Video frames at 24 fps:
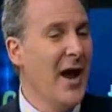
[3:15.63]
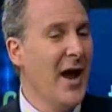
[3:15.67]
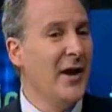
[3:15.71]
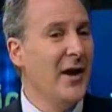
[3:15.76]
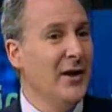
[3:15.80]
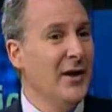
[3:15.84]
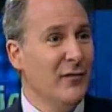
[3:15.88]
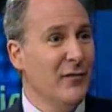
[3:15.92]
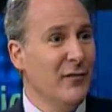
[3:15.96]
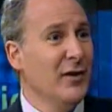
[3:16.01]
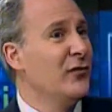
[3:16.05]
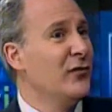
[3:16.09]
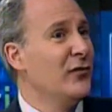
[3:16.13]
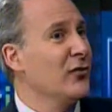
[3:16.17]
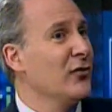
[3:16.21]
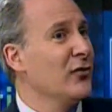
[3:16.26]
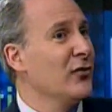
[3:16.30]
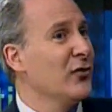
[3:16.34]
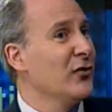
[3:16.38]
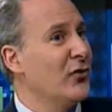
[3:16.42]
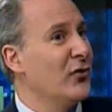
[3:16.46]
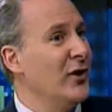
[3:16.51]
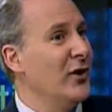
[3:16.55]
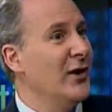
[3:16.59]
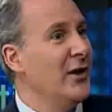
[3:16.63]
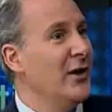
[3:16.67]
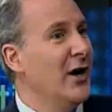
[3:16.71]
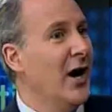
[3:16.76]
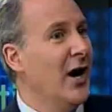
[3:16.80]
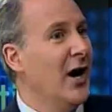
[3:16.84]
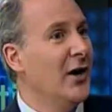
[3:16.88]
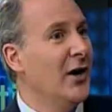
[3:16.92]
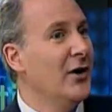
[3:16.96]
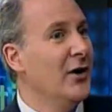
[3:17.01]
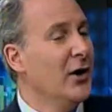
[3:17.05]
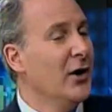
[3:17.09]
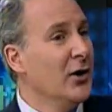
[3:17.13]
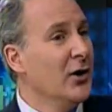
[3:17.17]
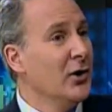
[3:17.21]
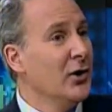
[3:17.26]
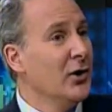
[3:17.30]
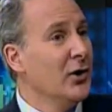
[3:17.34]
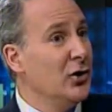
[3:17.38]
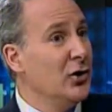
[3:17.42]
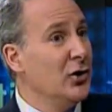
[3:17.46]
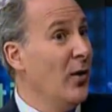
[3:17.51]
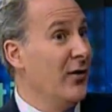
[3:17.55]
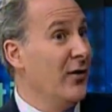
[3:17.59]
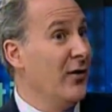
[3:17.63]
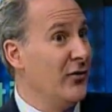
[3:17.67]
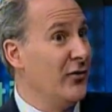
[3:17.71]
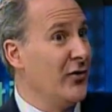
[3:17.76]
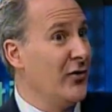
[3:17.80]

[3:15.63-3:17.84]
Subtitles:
And even if you're sitting on U.S.